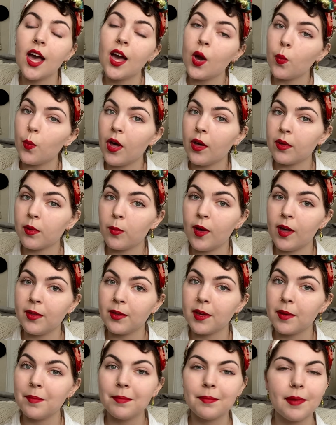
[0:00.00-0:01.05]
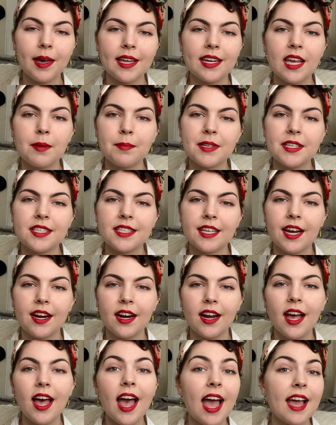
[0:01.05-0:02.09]
Welcome, welcome. My name is
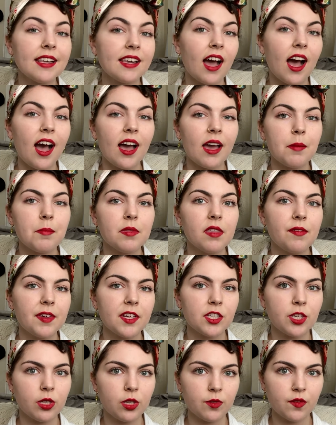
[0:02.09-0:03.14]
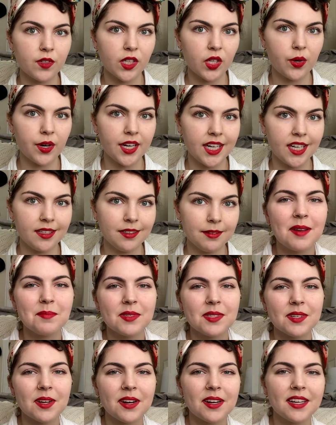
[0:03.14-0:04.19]
Sierra, and I'm the Vintage Valorian. I'm
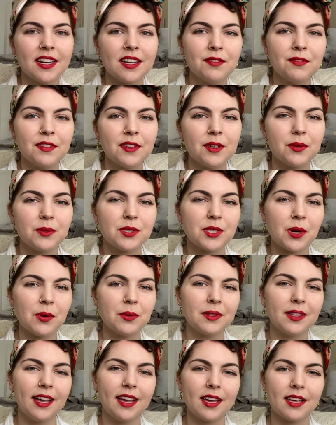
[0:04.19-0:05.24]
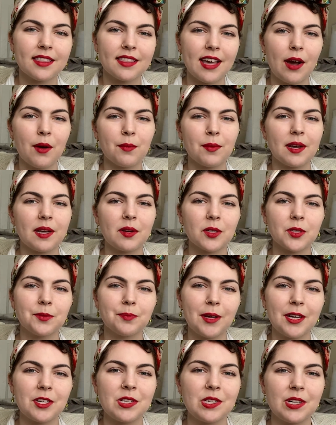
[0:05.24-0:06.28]
sorry if you don't like how wrinkled
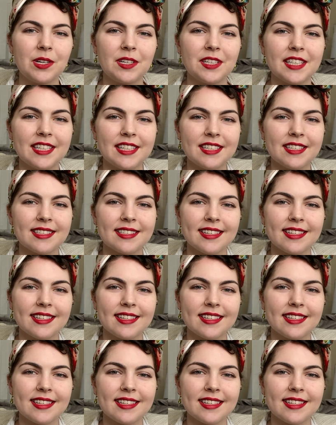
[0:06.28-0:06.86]
my shirt is.